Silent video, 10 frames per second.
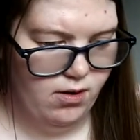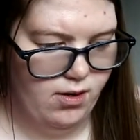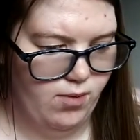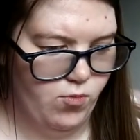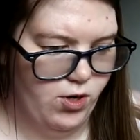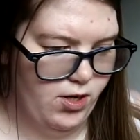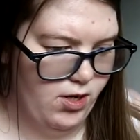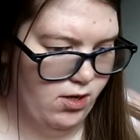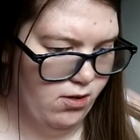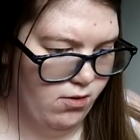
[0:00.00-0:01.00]
We're going
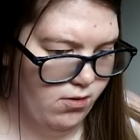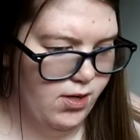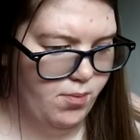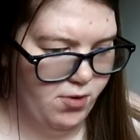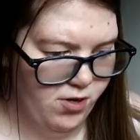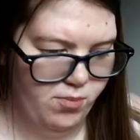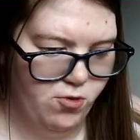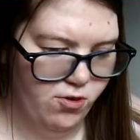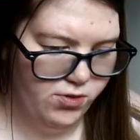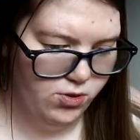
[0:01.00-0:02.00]
to keep it on the move